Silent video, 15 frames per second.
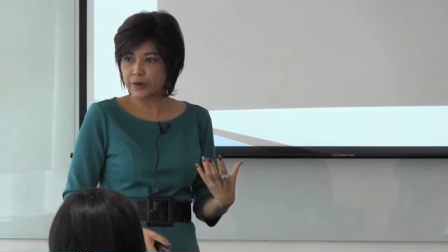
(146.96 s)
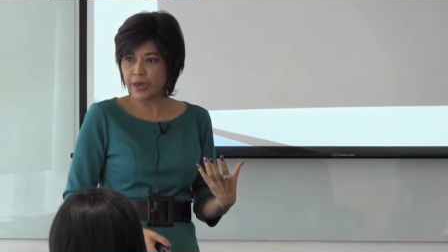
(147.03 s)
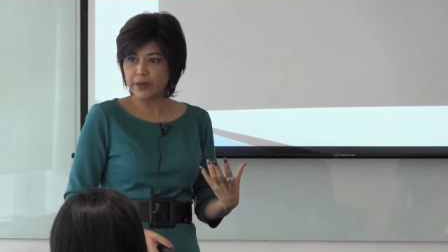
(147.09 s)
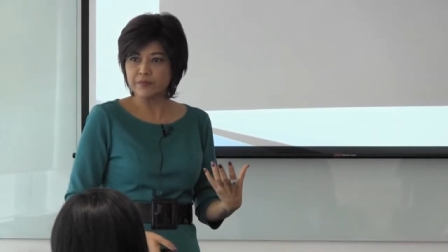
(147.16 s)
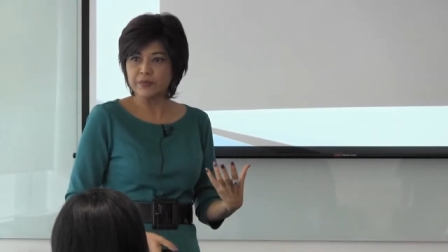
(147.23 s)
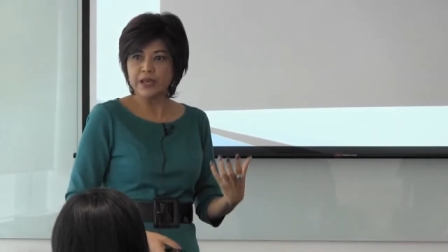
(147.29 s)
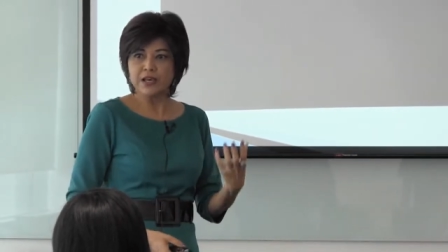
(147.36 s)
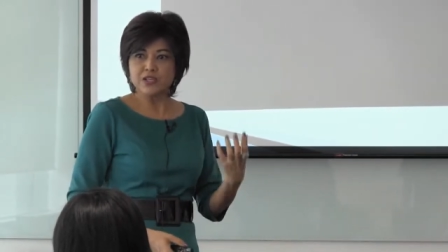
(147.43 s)

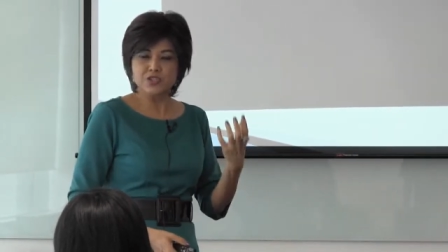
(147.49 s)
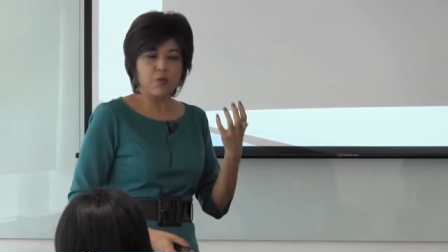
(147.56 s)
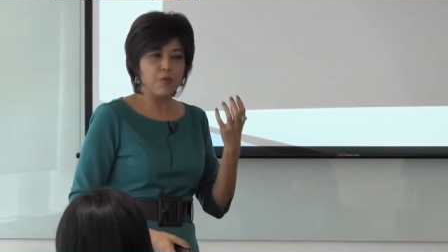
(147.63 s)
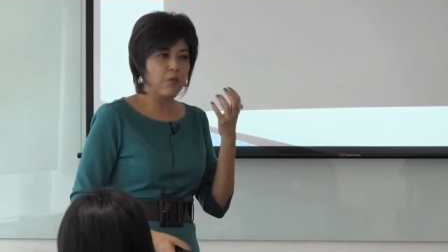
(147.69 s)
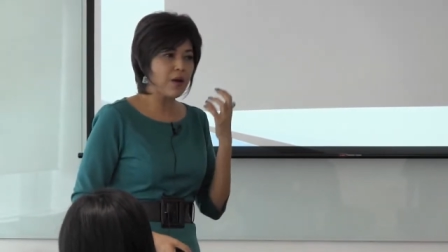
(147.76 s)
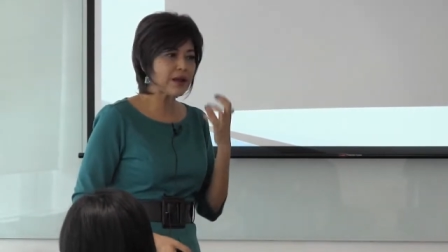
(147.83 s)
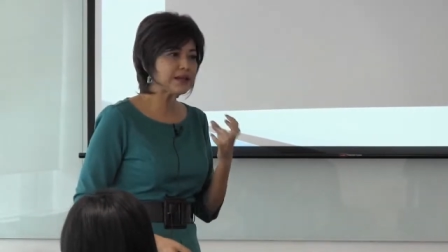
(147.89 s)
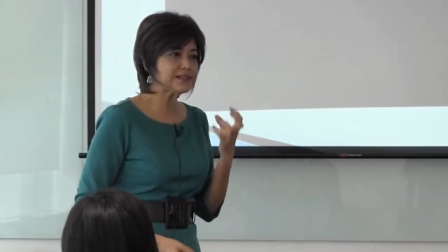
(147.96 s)
Okay? So
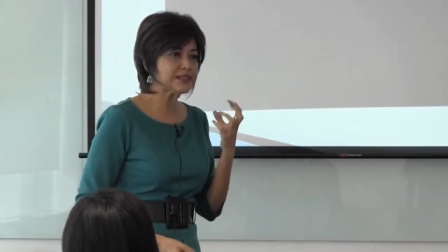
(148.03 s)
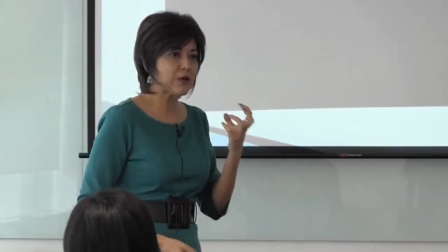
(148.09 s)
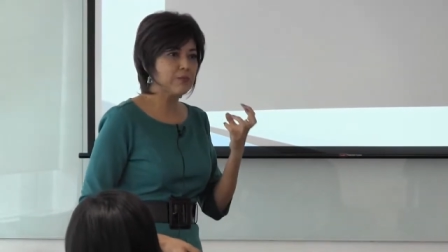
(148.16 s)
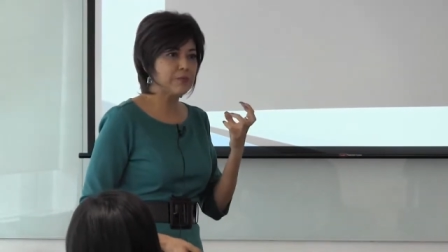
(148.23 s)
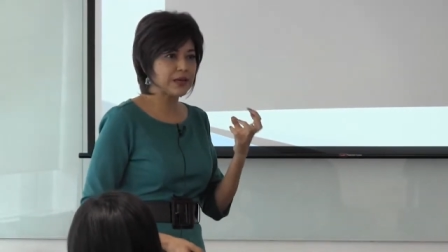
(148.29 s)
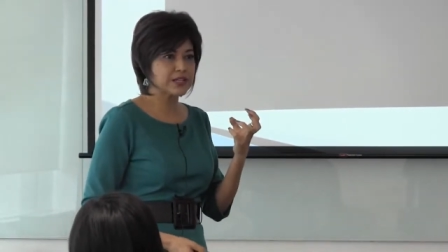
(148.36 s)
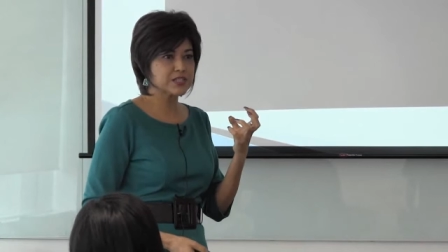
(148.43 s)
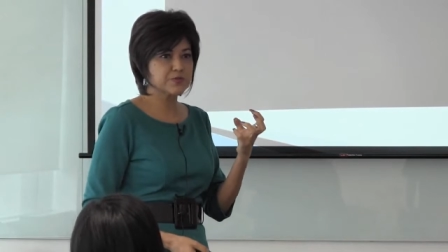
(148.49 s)
what is our
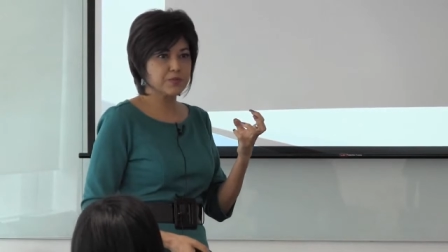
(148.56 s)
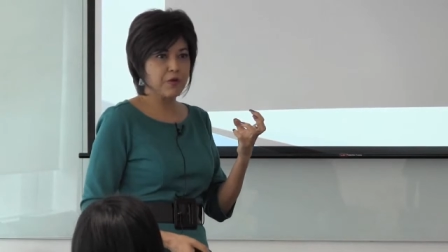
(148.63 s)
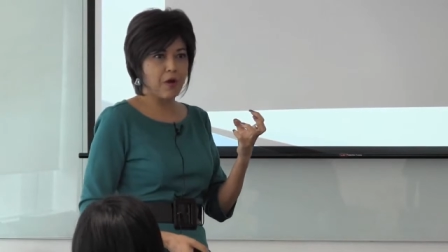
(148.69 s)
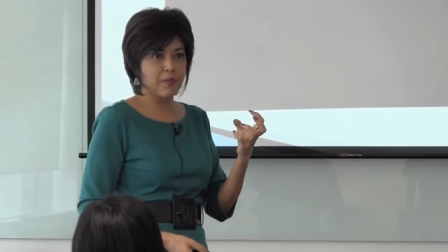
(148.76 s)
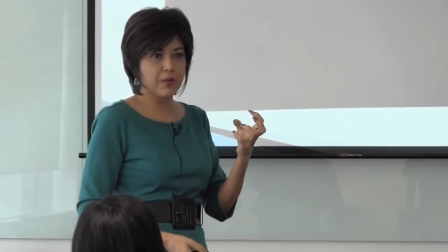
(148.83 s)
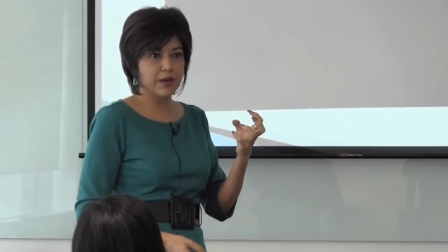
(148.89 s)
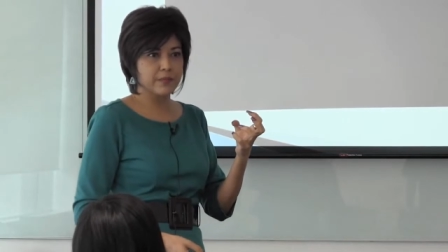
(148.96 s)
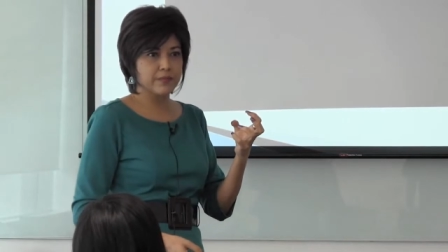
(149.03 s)
biggest
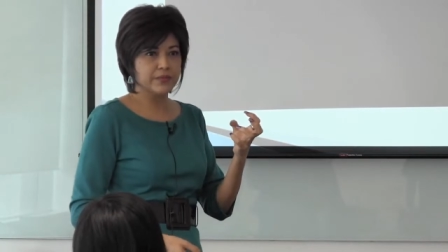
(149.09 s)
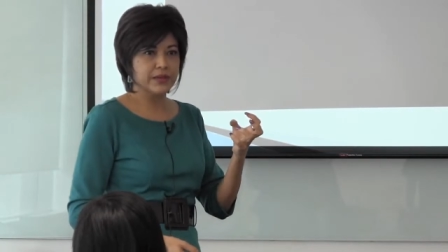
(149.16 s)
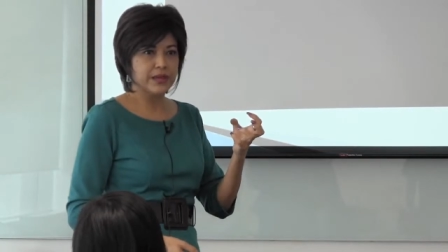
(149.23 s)
problem?